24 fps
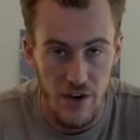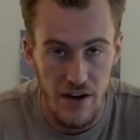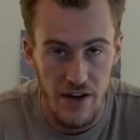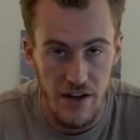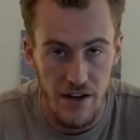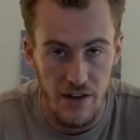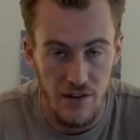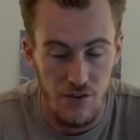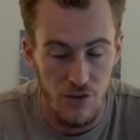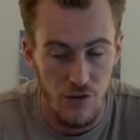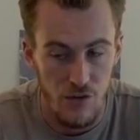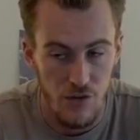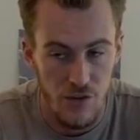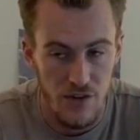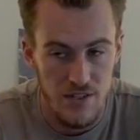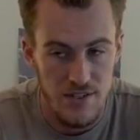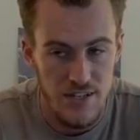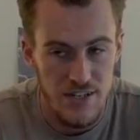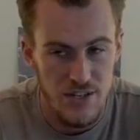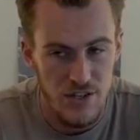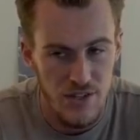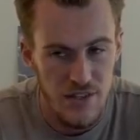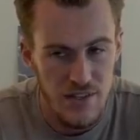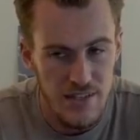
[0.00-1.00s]
trading. They're
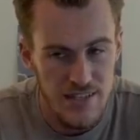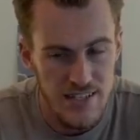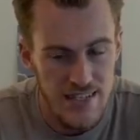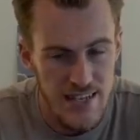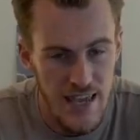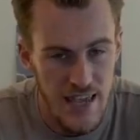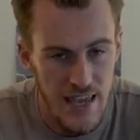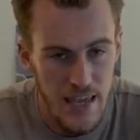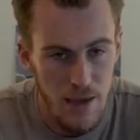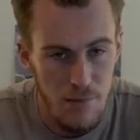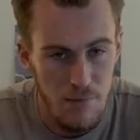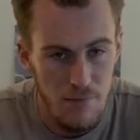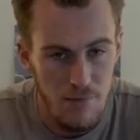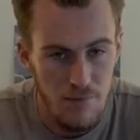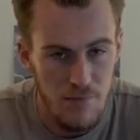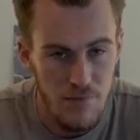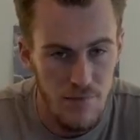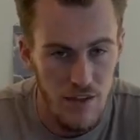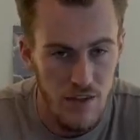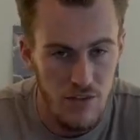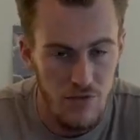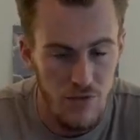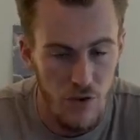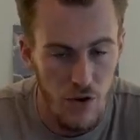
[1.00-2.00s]
essentially the
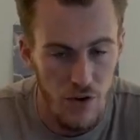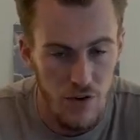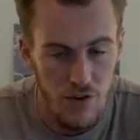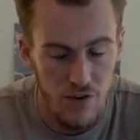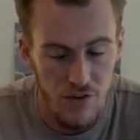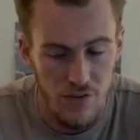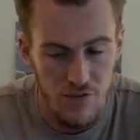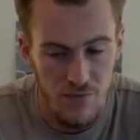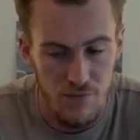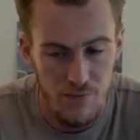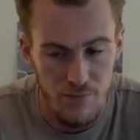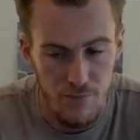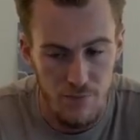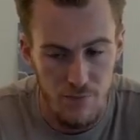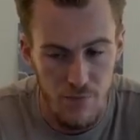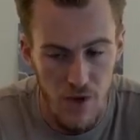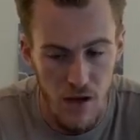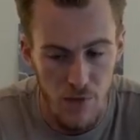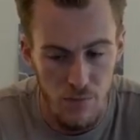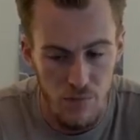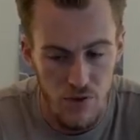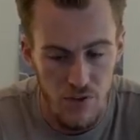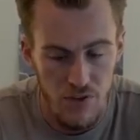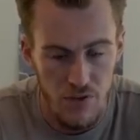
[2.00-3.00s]
same as far as
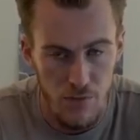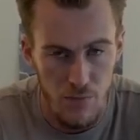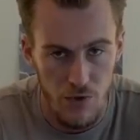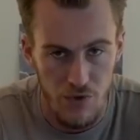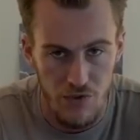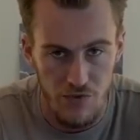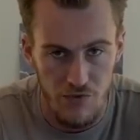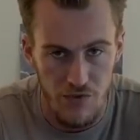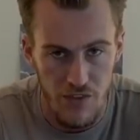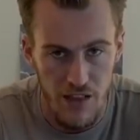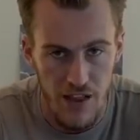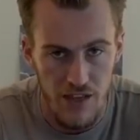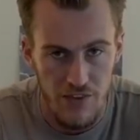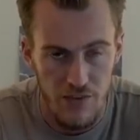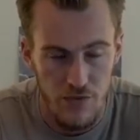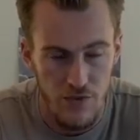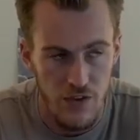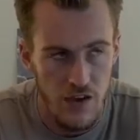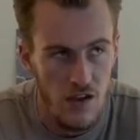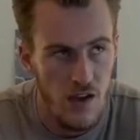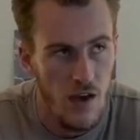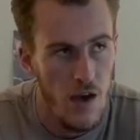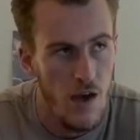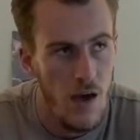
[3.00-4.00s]
principles and
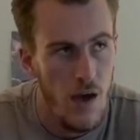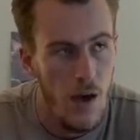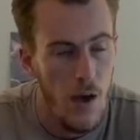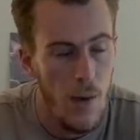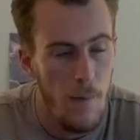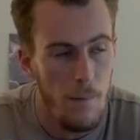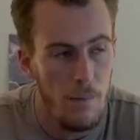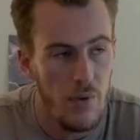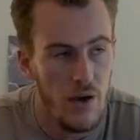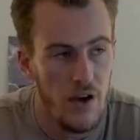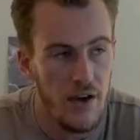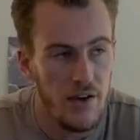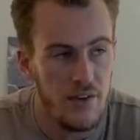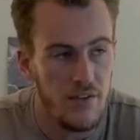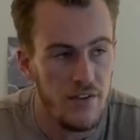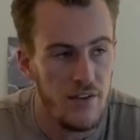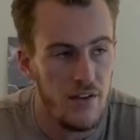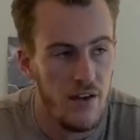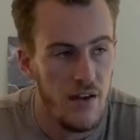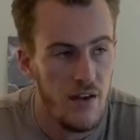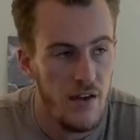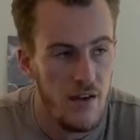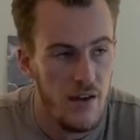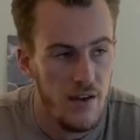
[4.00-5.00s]
philosophy, but
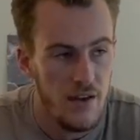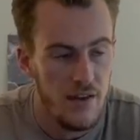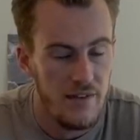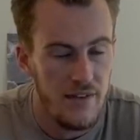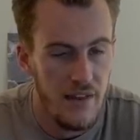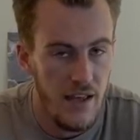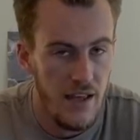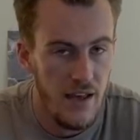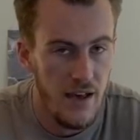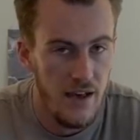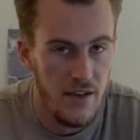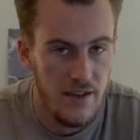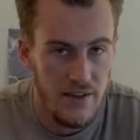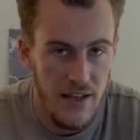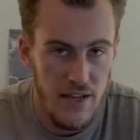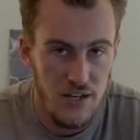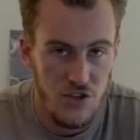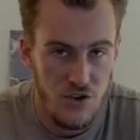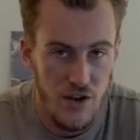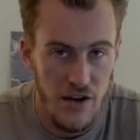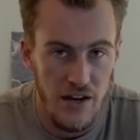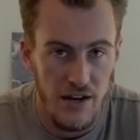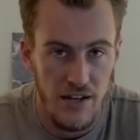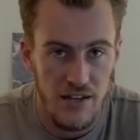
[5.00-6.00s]
day
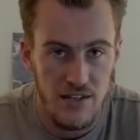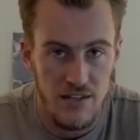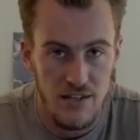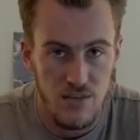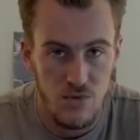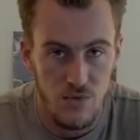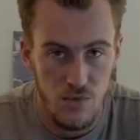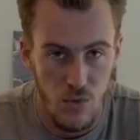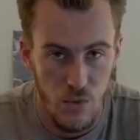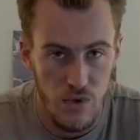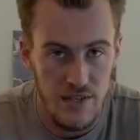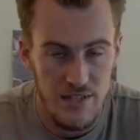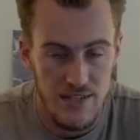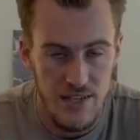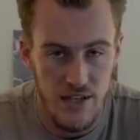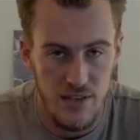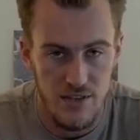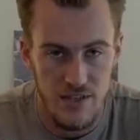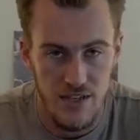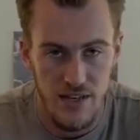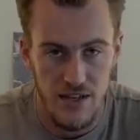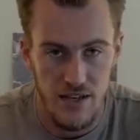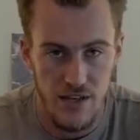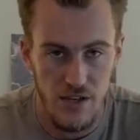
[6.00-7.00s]
trading is what it
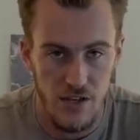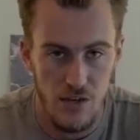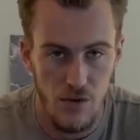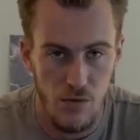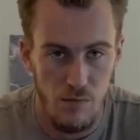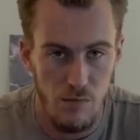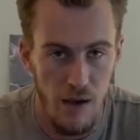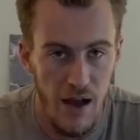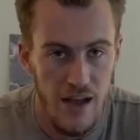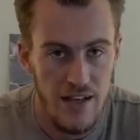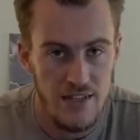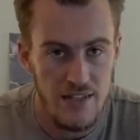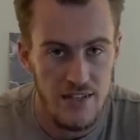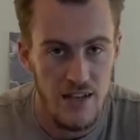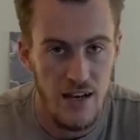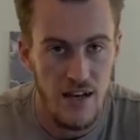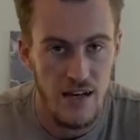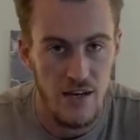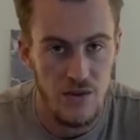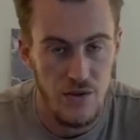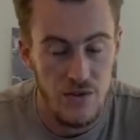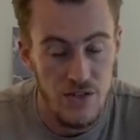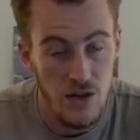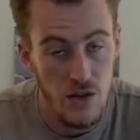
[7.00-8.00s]
sounds like. You buy a
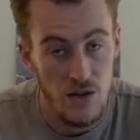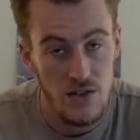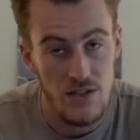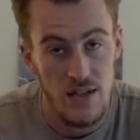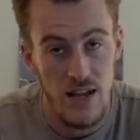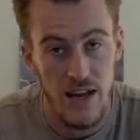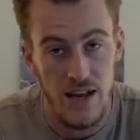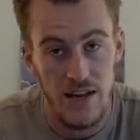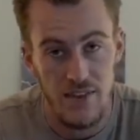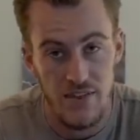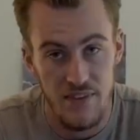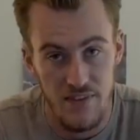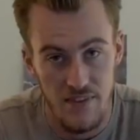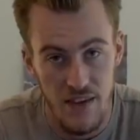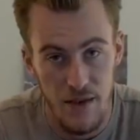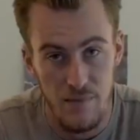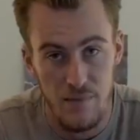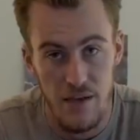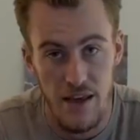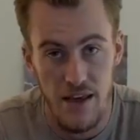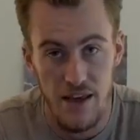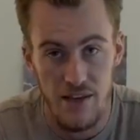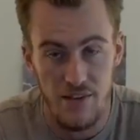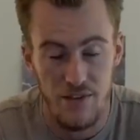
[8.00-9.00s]
stock and you sell a stock in the
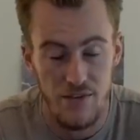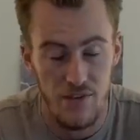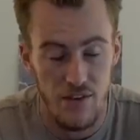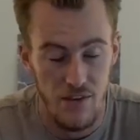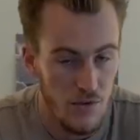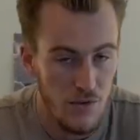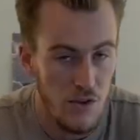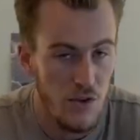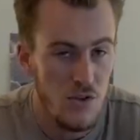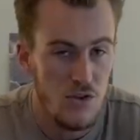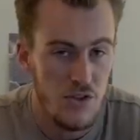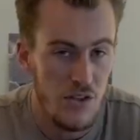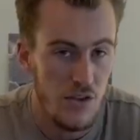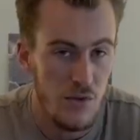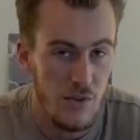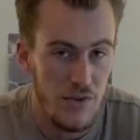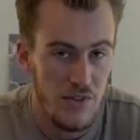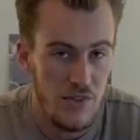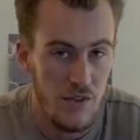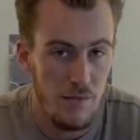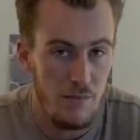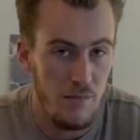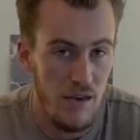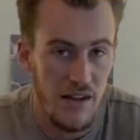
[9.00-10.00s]
same days, usually
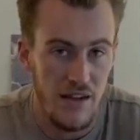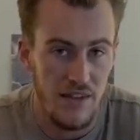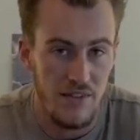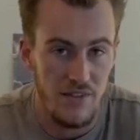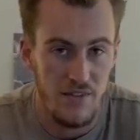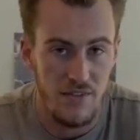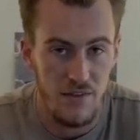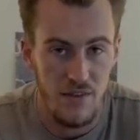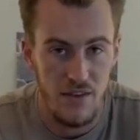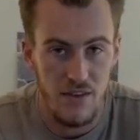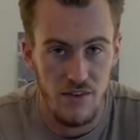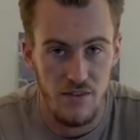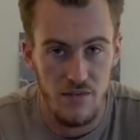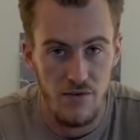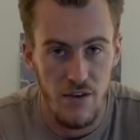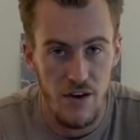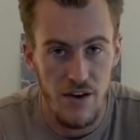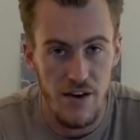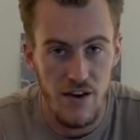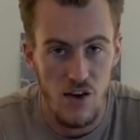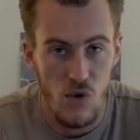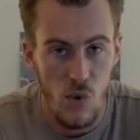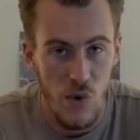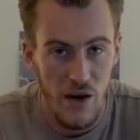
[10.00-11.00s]
within minutes. It's
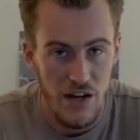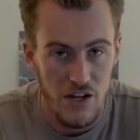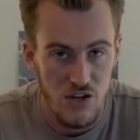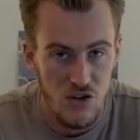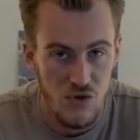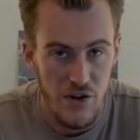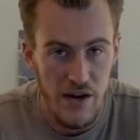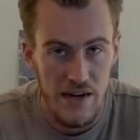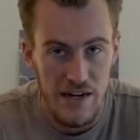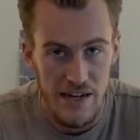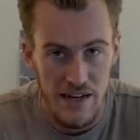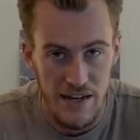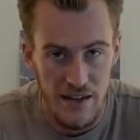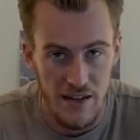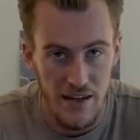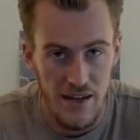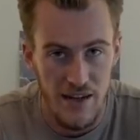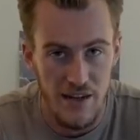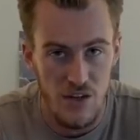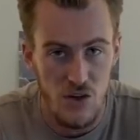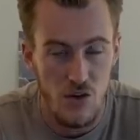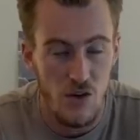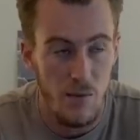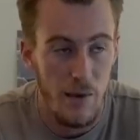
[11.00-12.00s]
very quick trading,
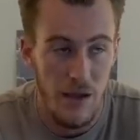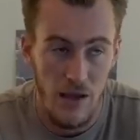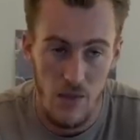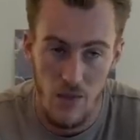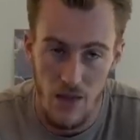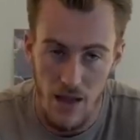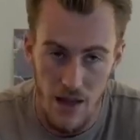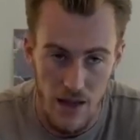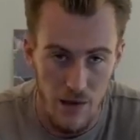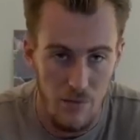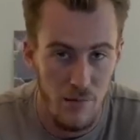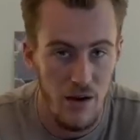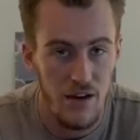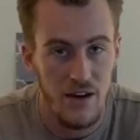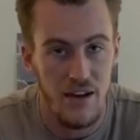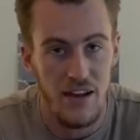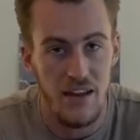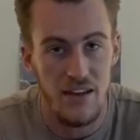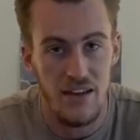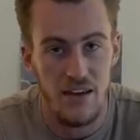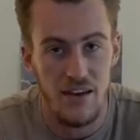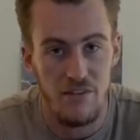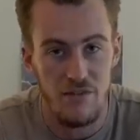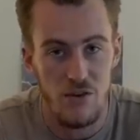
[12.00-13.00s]
and you can make a lot of
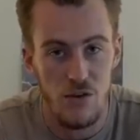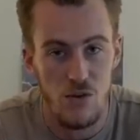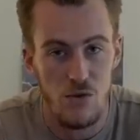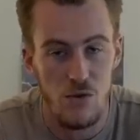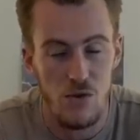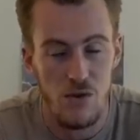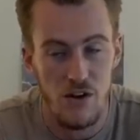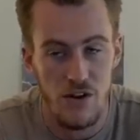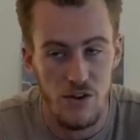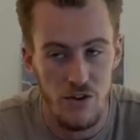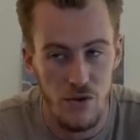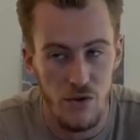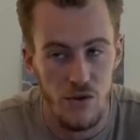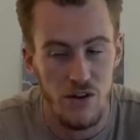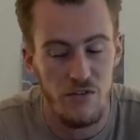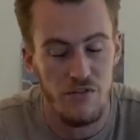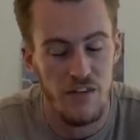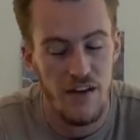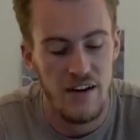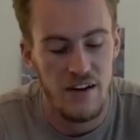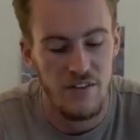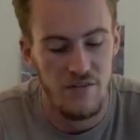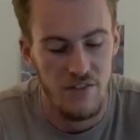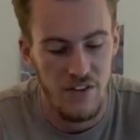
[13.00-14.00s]
money if you can do it
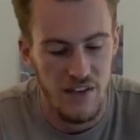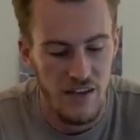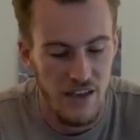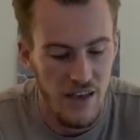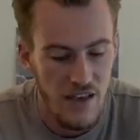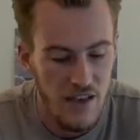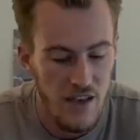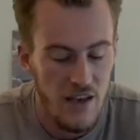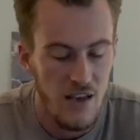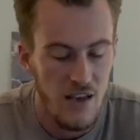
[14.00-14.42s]
effectively.